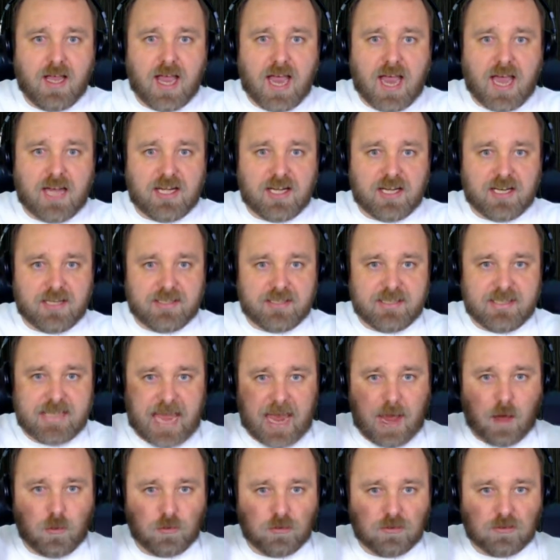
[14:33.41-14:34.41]
and then it
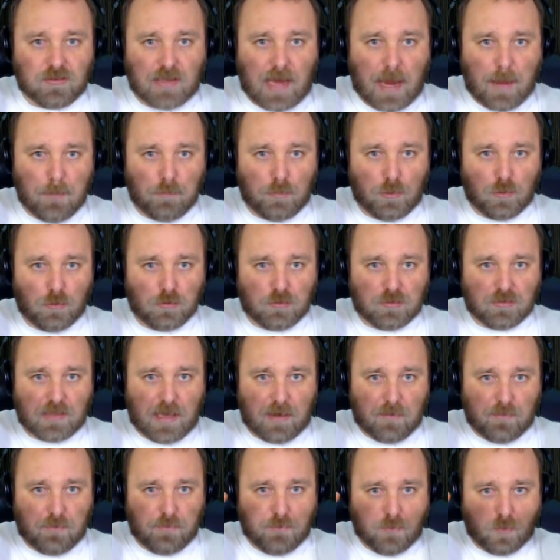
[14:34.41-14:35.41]
downsamples
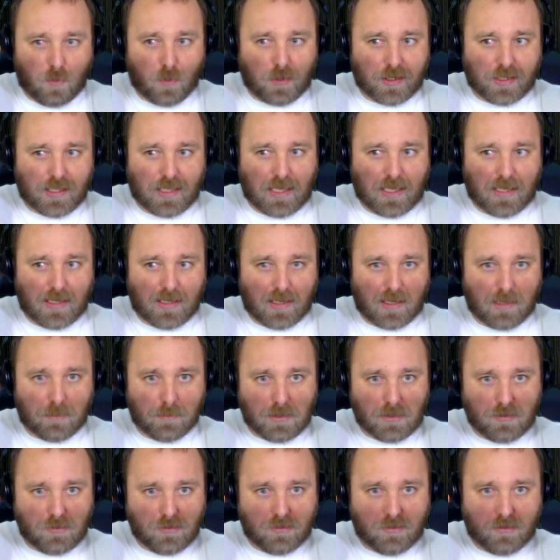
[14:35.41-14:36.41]
that 4K
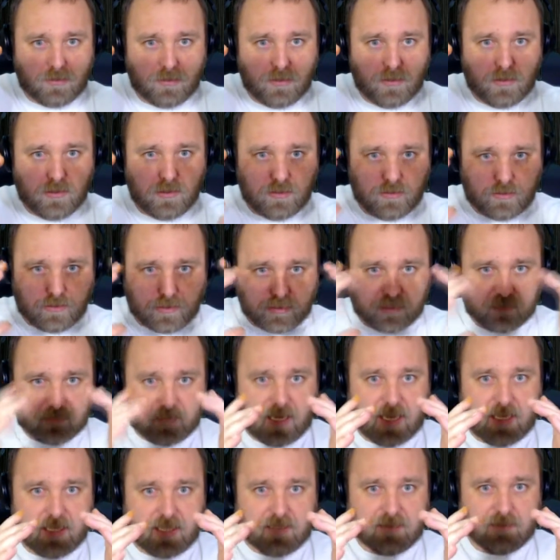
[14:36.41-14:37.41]
image to the
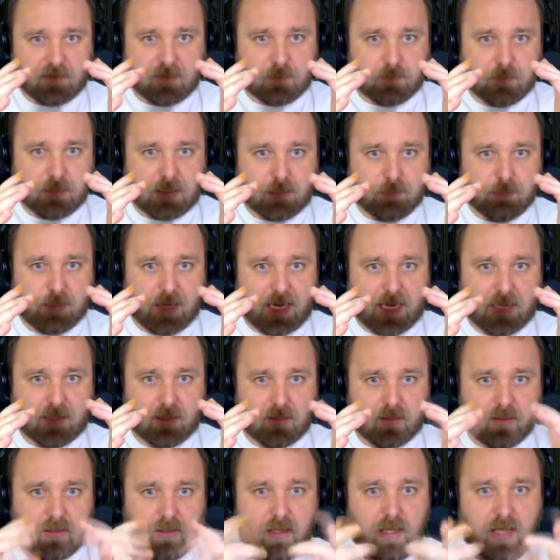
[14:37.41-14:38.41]
1080p
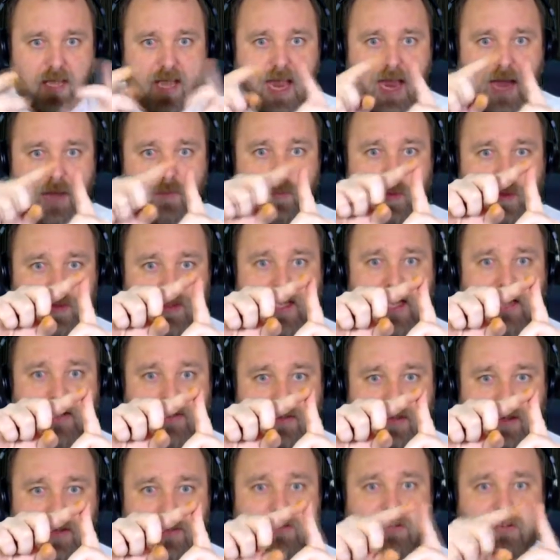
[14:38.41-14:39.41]
panel, and what that
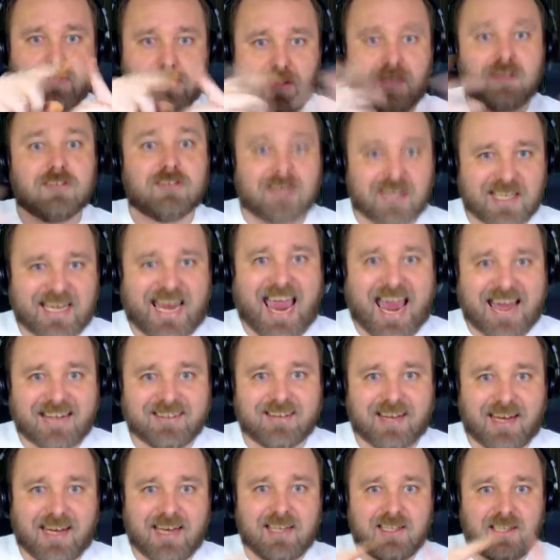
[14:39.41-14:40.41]
does is it's like
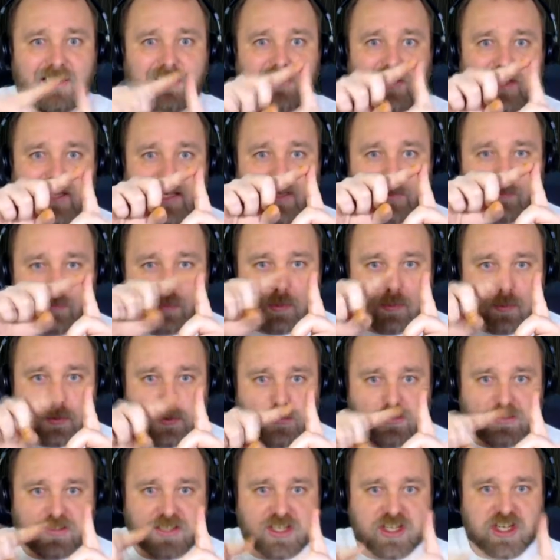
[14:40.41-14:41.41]
anti-aliasing, it
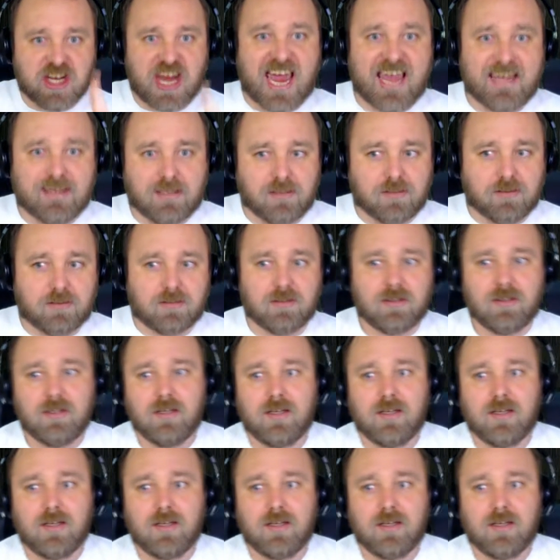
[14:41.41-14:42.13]
removes the jaggies.